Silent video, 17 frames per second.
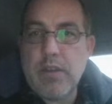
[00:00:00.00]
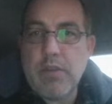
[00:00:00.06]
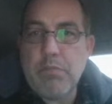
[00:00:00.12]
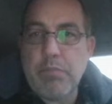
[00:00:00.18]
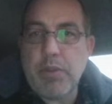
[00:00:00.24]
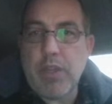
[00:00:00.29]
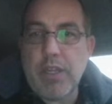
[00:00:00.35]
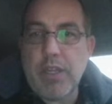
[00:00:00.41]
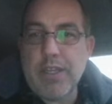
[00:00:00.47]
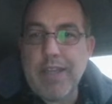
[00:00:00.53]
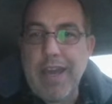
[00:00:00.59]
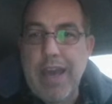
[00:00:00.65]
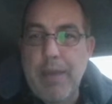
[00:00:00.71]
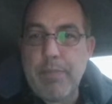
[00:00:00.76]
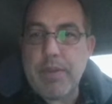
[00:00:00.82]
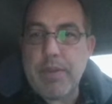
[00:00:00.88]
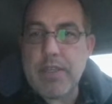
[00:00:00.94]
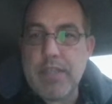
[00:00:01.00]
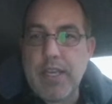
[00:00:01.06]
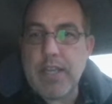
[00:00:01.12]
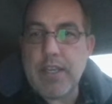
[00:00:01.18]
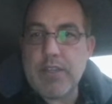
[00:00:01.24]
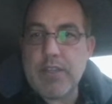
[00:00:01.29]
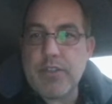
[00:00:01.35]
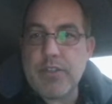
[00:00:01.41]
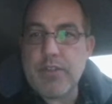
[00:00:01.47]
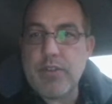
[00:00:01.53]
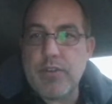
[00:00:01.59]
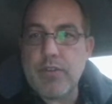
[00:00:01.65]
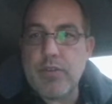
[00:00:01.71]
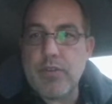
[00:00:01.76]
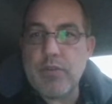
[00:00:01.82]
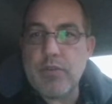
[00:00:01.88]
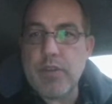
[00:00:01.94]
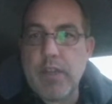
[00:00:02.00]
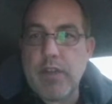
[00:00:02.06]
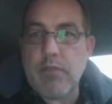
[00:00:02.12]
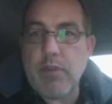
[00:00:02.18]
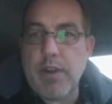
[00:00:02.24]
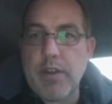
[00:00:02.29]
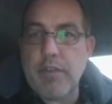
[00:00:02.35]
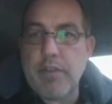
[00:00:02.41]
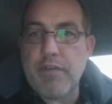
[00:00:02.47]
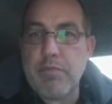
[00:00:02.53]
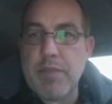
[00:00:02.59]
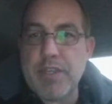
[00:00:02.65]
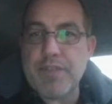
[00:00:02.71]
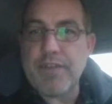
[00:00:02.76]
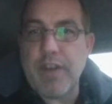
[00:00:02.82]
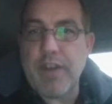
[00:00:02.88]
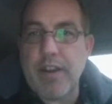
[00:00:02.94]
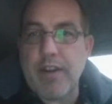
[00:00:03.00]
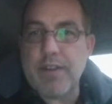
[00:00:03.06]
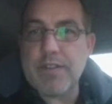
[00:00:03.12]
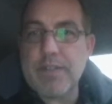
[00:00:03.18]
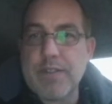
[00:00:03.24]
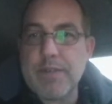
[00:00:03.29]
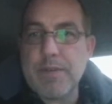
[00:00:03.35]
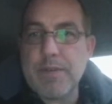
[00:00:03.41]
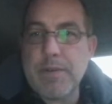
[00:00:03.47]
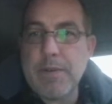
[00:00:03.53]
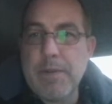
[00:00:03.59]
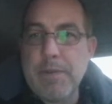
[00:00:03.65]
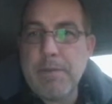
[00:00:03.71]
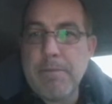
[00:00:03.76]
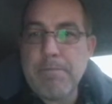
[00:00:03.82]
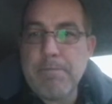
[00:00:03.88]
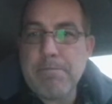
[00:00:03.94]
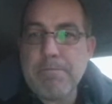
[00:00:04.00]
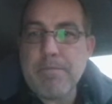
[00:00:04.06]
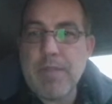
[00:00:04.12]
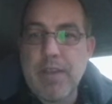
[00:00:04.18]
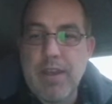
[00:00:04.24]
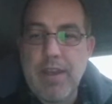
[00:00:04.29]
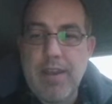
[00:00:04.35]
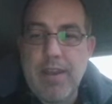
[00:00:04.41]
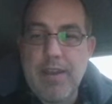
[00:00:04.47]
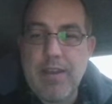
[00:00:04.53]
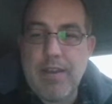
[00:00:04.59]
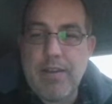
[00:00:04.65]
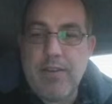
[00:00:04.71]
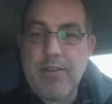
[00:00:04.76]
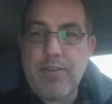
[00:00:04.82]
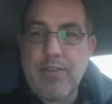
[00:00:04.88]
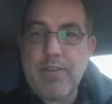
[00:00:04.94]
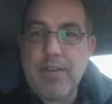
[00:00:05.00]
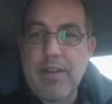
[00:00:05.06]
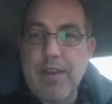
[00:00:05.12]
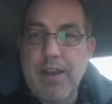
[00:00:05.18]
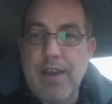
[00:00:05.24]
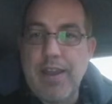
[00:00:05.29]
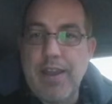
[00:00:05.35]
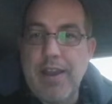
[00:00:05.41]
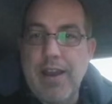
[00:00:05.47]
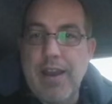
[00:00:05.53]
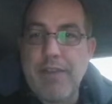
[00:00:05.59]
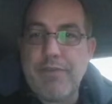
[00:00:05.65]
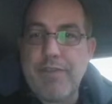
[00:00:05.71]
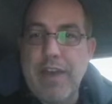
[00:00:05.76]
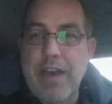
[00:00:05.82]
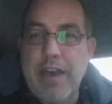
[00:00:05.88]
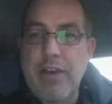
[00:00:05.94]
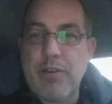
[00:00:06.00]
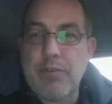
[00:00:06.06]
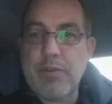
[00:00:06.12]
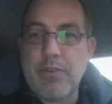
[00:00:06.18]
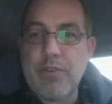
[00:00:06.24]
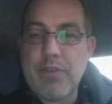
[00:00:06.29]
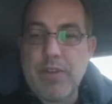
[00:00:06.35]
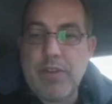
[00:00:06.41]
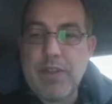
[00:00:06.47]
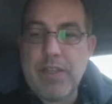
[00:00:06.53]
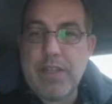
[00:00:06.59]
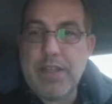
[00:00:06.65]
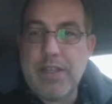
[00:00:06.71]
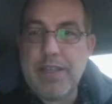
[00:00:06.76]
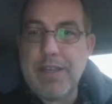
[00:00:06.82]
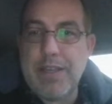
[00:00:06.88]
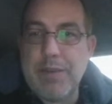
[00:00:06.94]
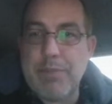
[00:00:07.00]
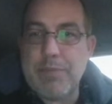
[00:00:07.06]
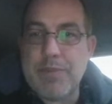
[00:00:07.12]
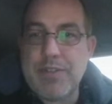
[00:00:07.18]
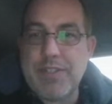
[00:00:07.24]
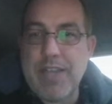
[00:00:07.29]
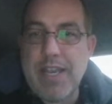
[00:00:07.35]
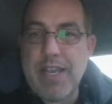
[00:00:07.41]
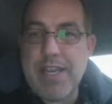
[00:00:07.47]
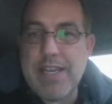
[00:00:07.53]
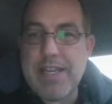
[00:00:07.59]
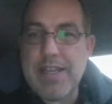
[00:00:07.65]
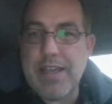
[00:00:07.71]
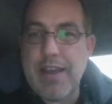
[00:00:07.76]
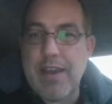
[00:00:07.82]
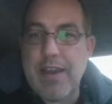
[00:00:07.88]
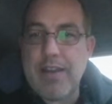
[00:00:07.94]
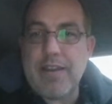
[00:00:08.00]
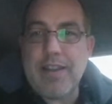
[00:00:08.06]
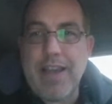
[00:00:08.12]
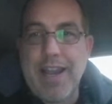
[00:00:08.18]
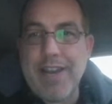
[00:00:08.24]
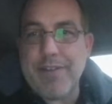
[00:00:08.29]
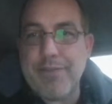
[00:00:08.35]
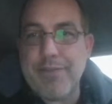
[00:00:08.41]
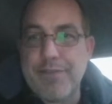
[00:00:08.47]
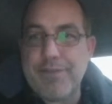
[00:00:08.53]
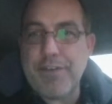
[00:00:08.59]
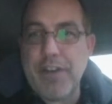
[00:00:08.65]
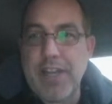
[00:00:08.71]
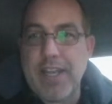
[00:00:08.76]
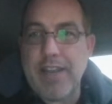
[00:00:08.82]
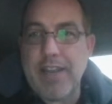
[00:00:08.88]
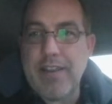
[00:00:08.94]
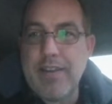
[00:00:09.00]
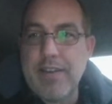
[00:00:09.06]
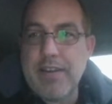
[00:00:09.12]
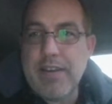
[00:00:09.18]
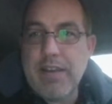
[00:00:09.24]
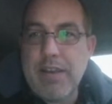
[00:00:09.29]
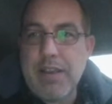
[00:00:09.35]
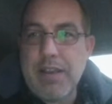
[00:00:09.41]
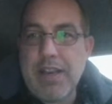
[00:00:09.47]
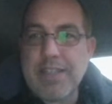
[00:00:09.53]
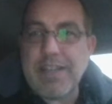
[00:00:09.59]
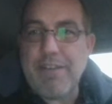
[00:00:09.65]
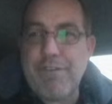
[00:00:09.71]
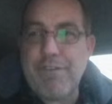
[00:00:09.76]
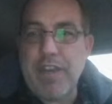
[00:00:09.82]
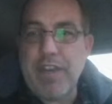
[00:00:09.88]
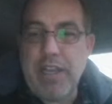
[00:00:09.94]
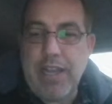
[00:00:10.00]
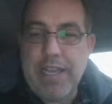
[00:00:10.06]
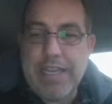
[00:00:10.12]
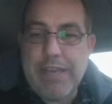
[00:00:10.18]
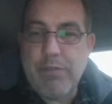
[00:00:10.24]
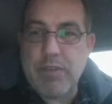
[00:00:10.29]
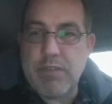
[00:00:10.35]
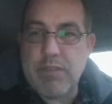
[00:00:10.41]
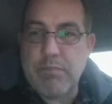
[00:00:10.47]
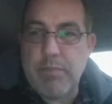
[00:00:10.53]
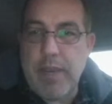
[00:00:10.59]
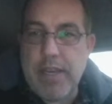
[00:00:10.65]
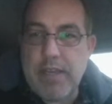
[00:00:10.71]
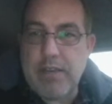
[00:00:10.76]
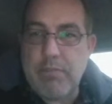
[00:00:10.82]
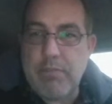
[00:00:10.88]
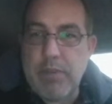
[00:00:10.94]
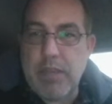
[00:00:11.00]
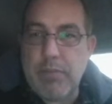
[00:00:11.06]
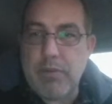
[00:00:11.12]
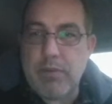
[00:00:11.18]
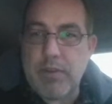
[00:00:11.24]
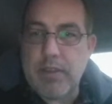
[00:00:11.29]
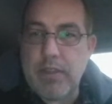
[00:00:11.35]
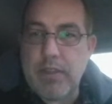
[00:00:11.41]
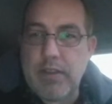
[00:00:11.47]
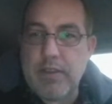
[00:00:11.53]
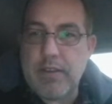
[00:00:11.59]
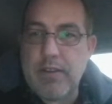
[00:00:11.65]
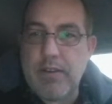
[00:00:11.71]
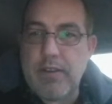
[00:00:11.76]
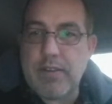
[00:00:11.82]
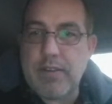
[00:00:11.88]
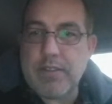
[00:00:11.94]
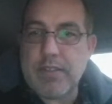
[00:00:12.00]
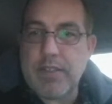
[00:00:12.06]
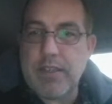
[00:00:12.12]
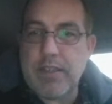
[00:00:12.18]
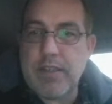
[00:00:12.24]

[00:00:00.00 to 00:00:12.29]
plug gap it takes to get rid of misfires. And I found him saying that kind of funny because I feel like he was baiting people with it, honestly.